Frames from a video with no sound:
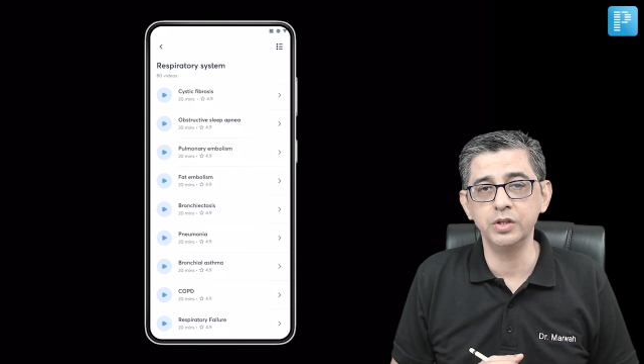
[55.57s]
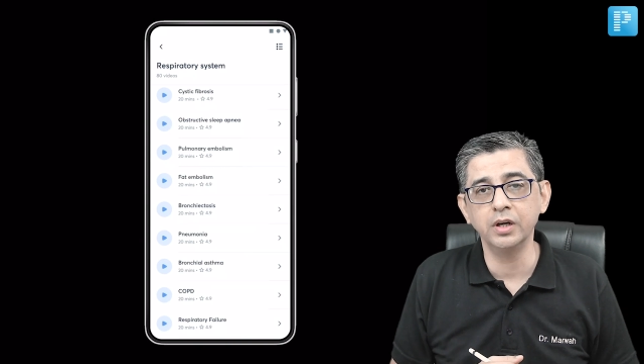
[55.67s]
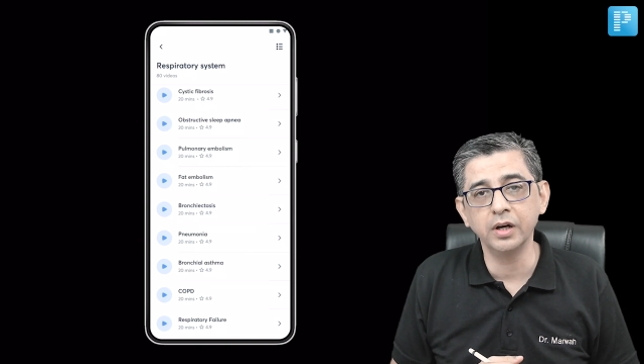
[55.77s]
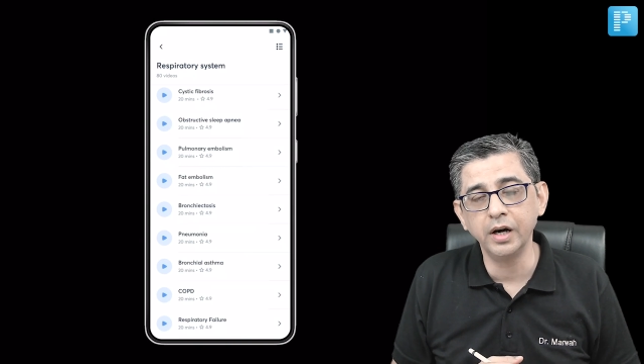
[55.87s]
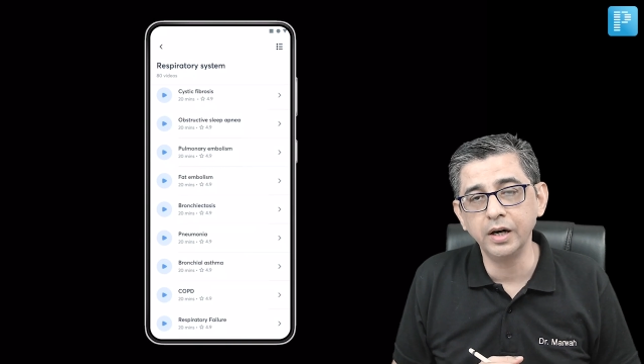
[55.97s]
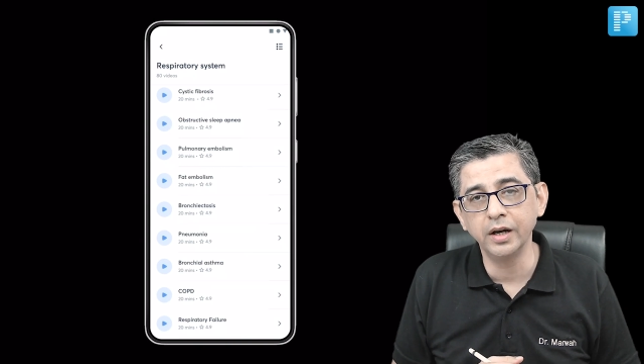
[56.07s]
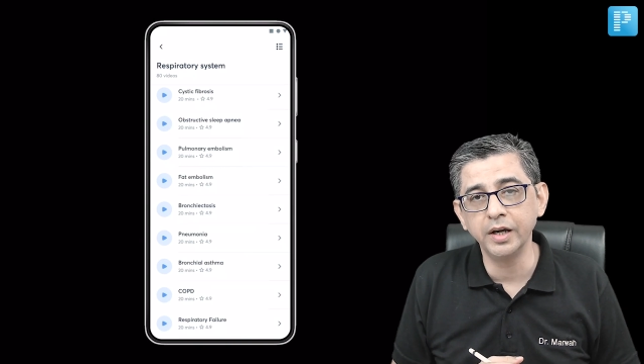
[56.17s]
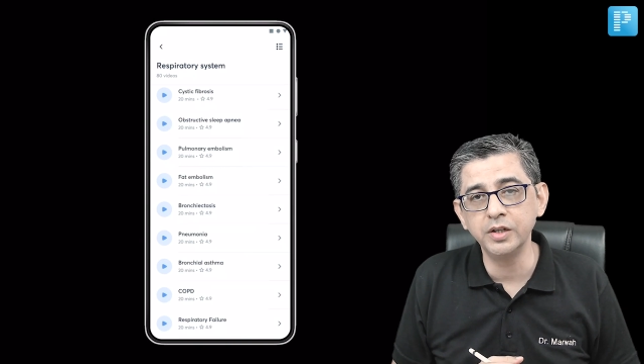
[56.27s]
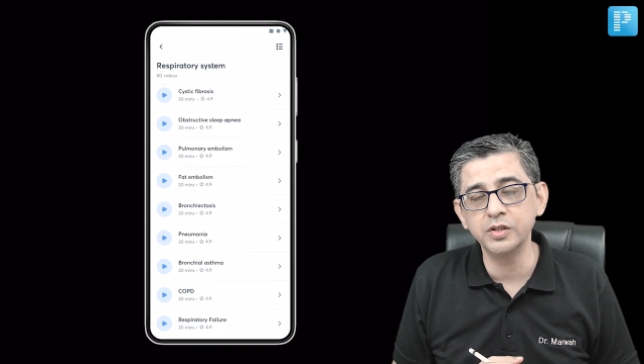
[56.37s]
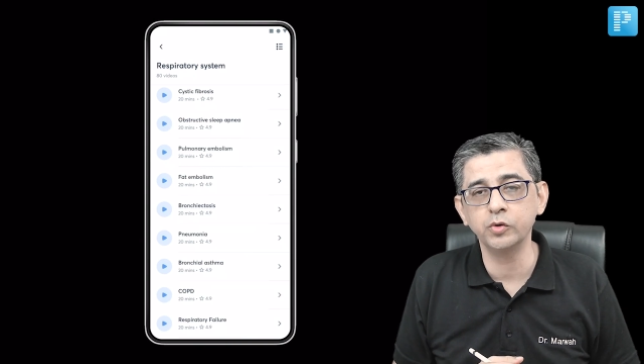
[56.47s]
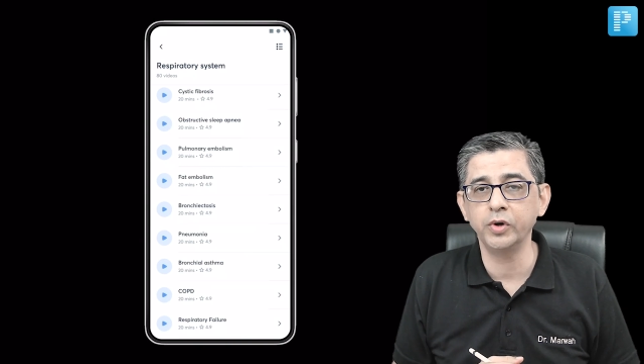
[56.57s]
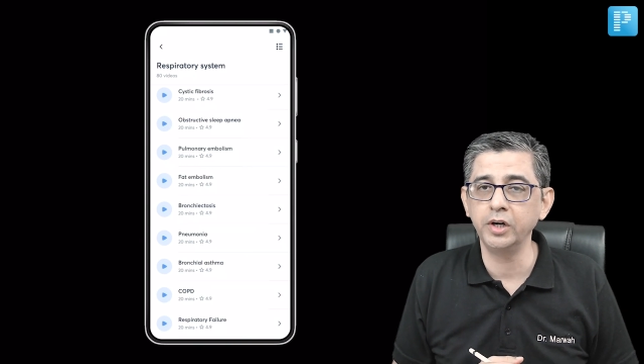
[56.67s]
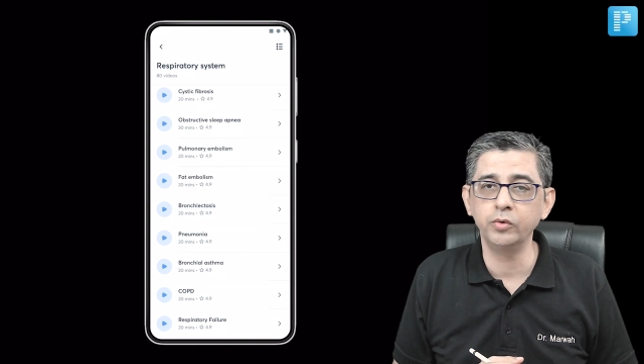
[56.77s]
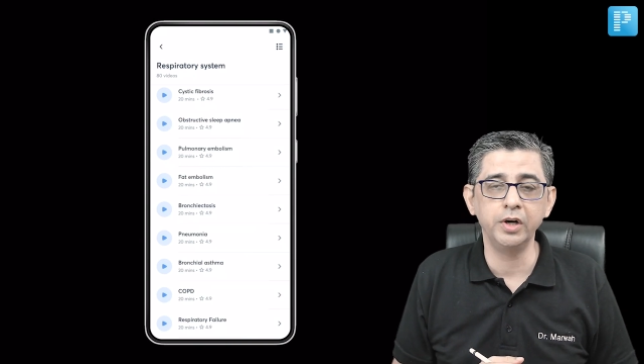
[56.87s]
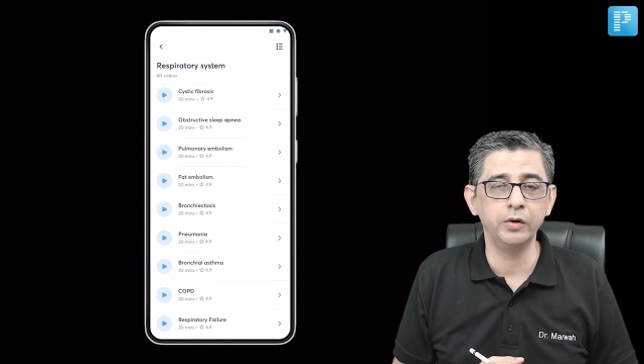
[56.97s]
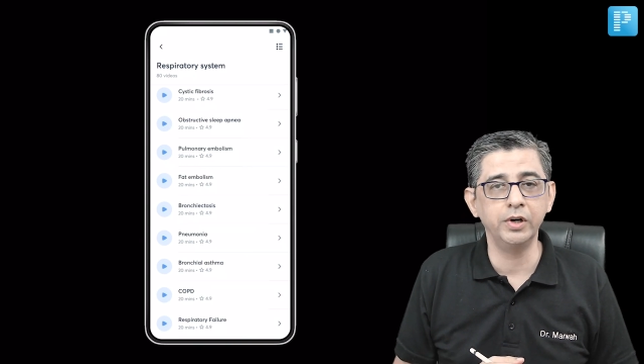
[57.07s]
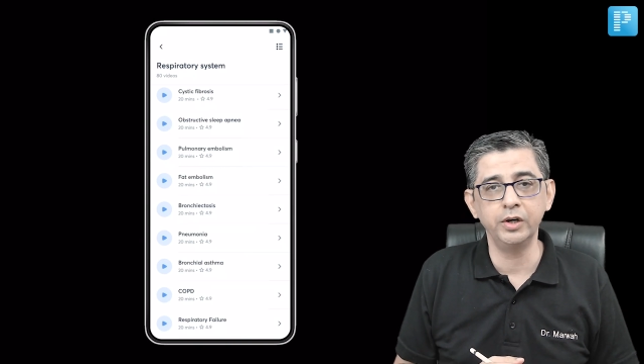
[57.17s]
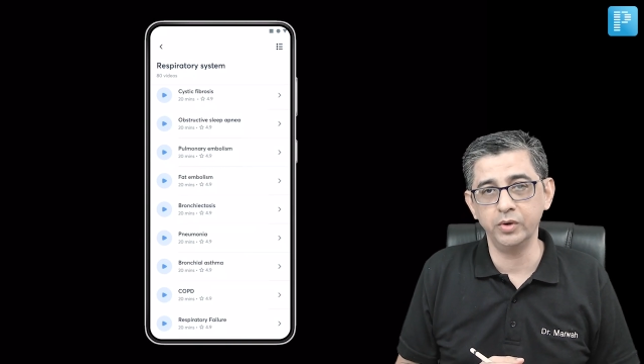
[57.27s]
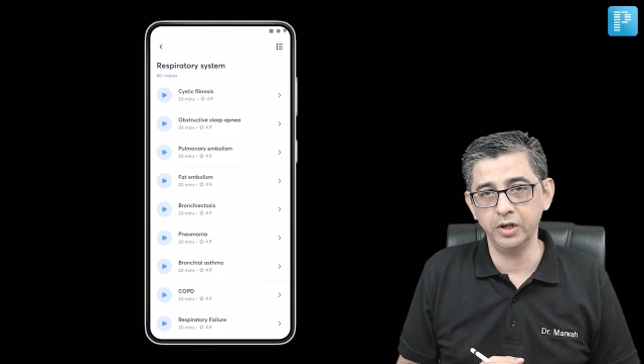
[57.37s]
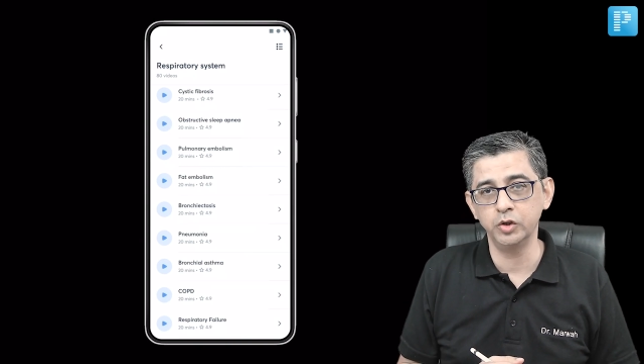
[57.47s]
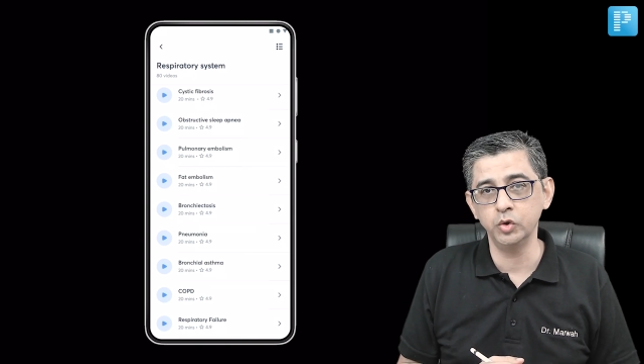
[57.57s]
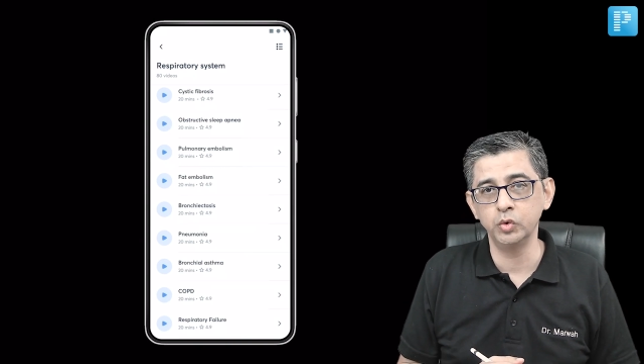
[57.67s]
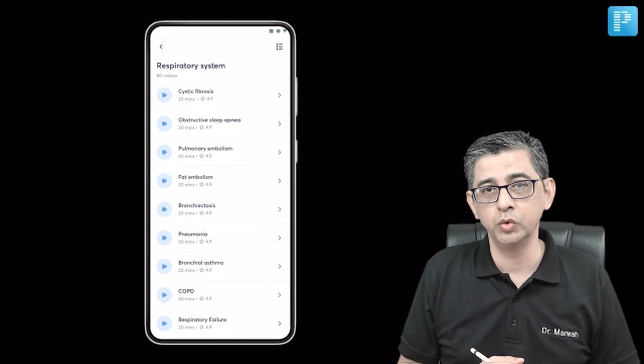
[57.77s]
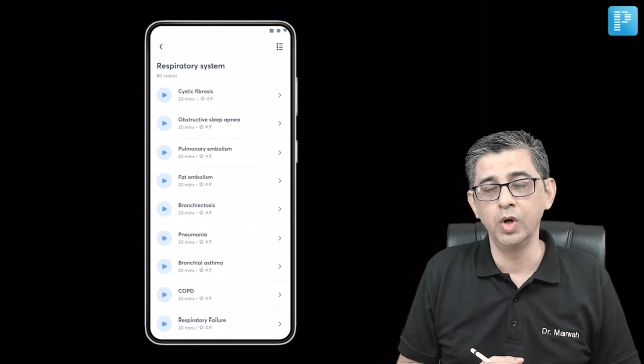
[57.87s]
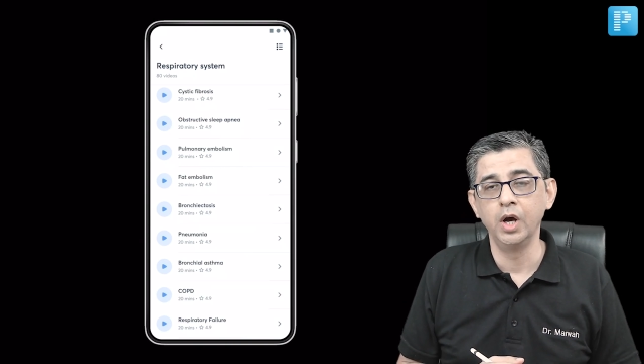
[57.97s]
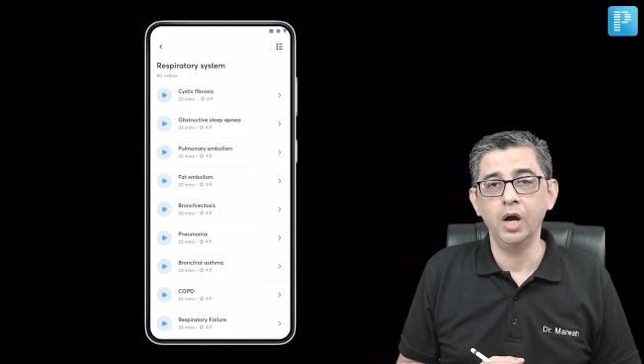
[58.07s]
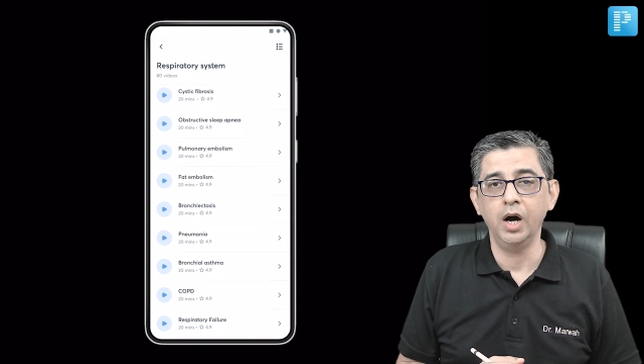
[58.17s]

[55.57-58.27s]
GINA guidelines 2021-22,